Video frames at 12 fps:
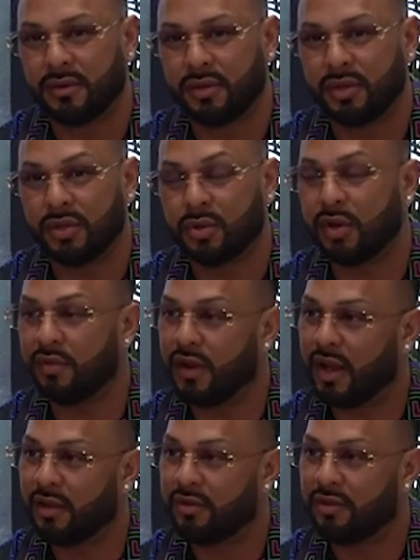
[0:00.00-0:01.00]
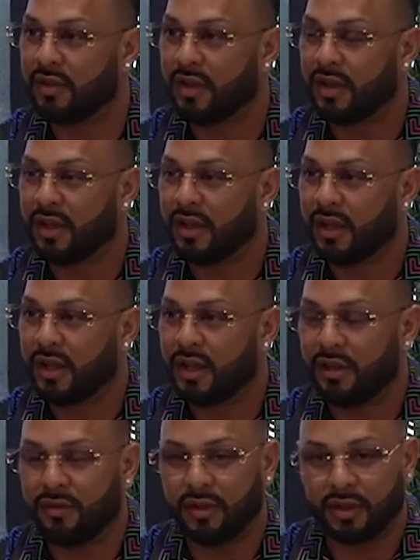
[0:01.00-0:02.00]
225.
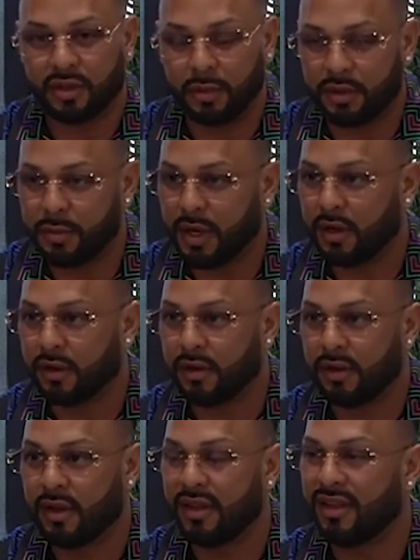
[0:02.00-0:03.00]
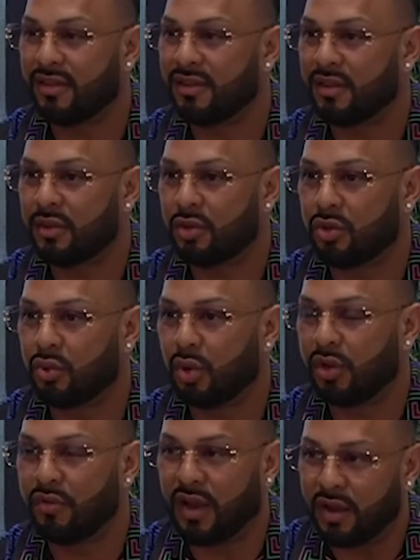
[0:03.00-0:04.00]
He feels so much better. He's
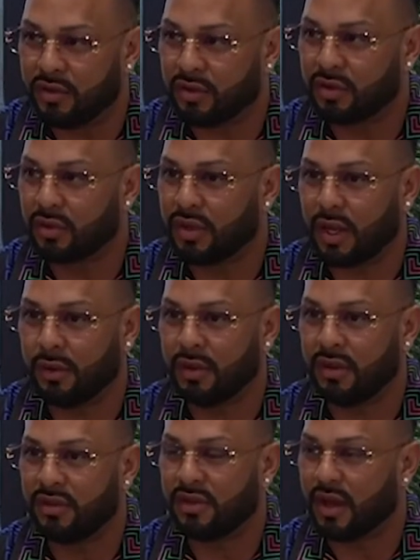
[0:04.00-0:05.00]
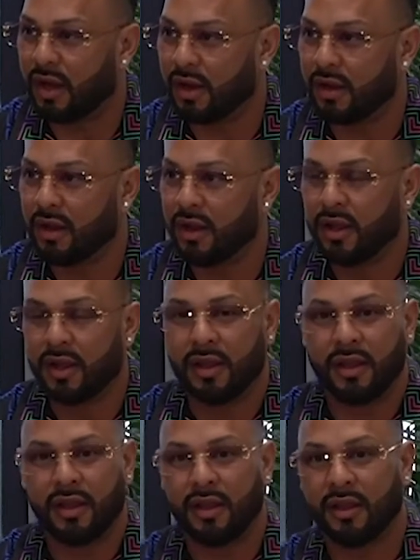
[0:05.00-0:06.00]
25 years old now. He's young.
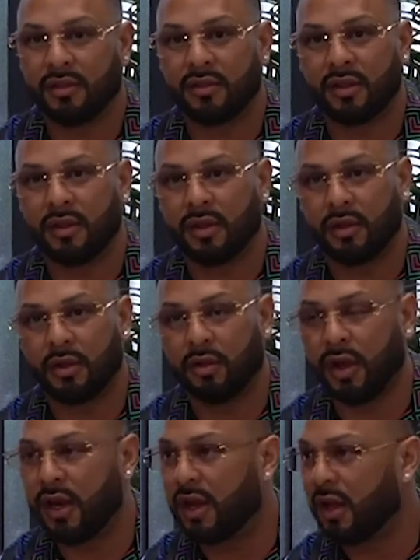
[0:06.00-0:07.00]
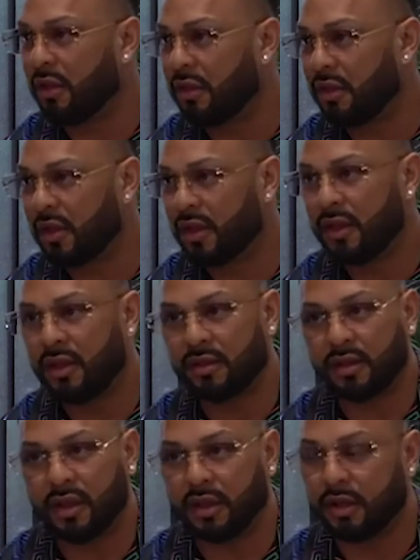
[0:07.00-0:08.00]
He has great health. He has
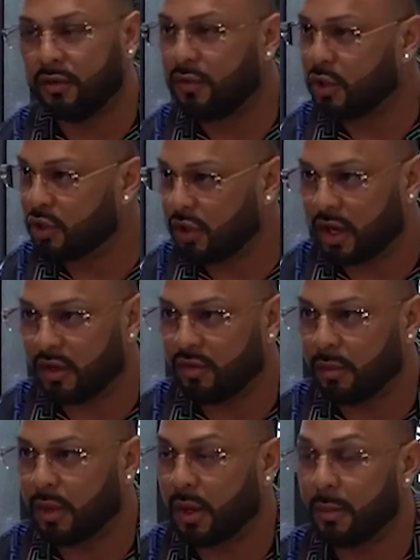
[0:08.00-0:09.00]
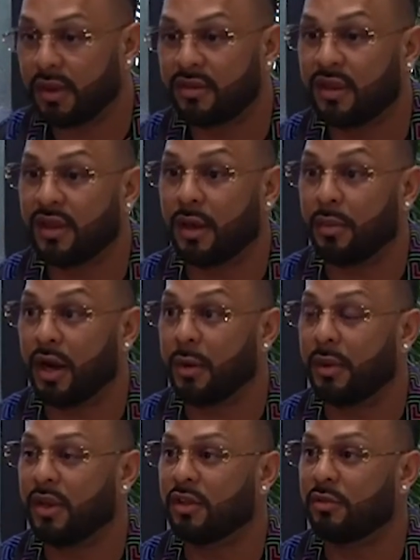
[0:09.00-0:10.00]
a good future ahead of him. And I'm not saying that
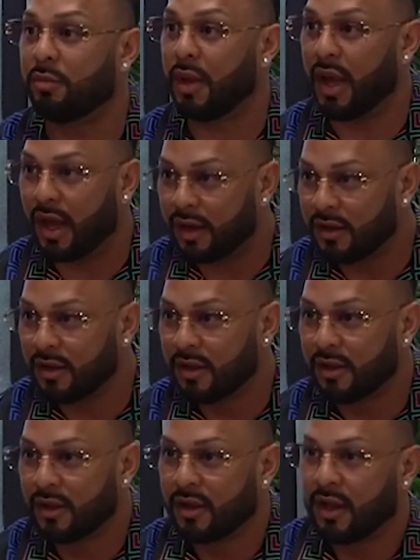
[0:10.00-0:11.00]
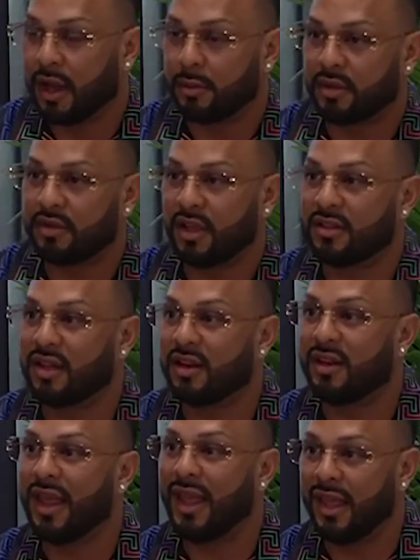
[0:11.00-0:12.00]
bodybuilding is bad. I'm just saying
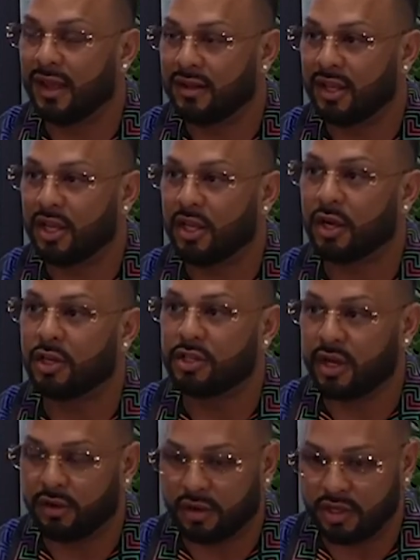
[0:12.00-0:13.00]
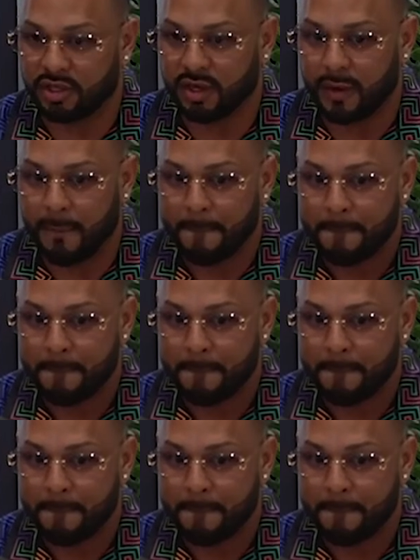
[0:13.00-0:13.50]
today, the younger generation